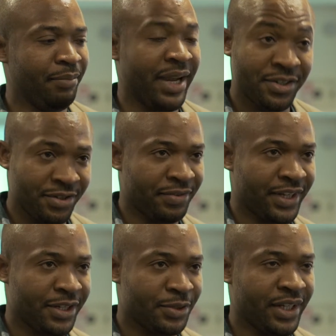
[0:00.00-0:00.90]
my
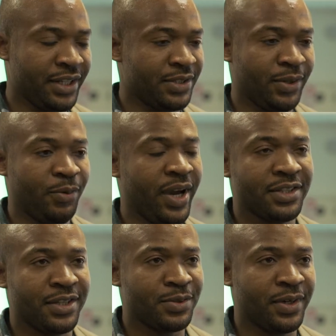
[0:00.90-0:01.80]
topic actually is on
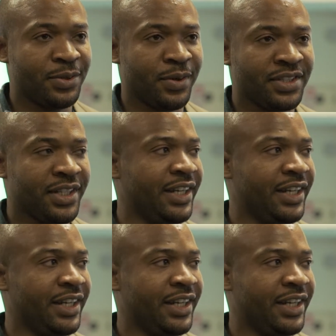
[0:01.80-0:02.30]
wireless sensor networks,